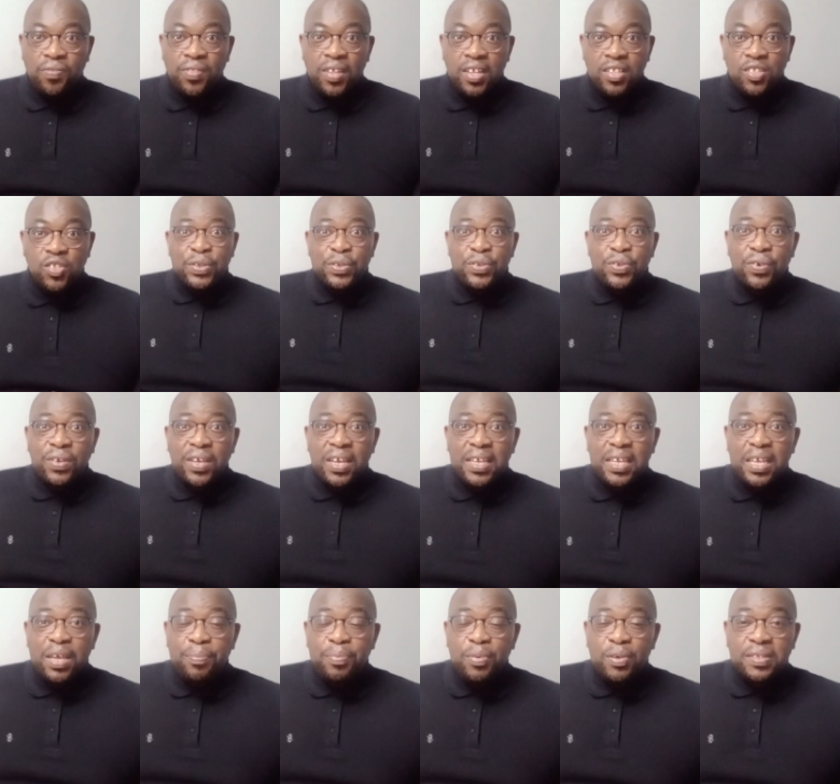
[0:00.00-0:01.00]
of that so you
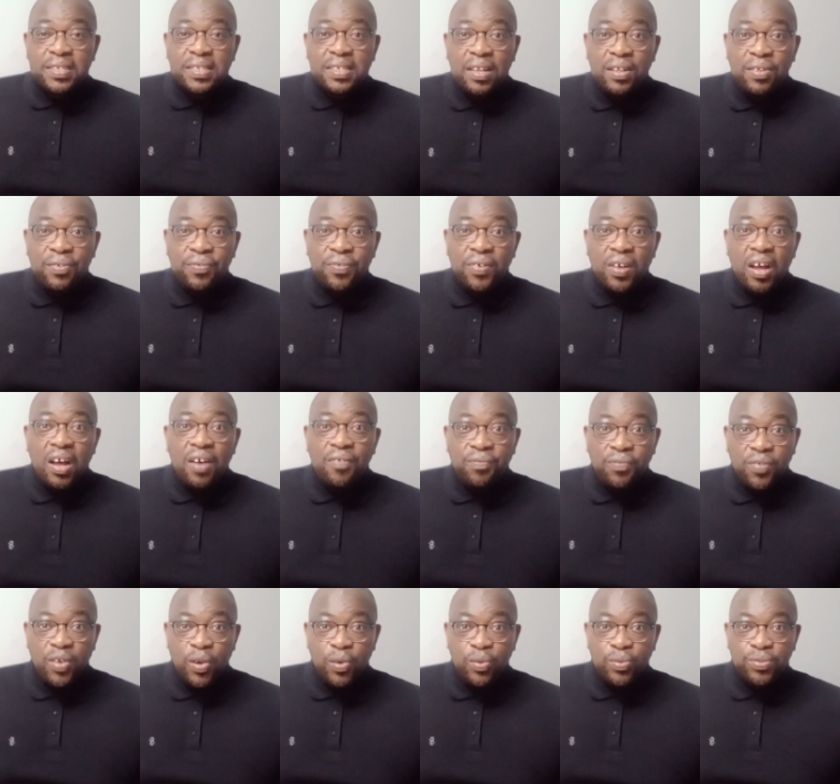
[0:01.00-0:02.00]
can keep yourself
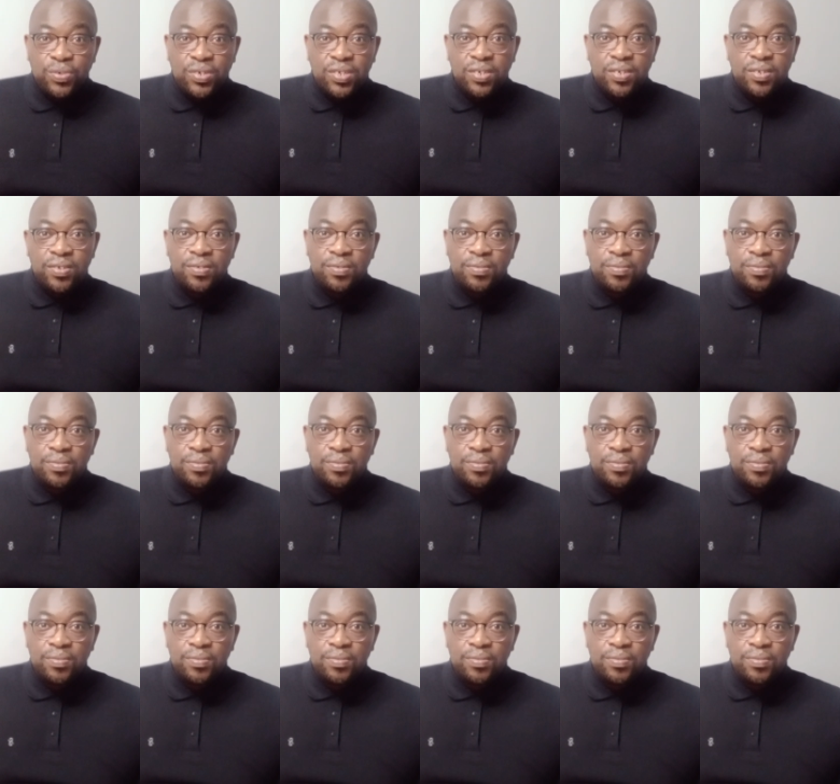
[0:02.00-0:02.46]
afloat.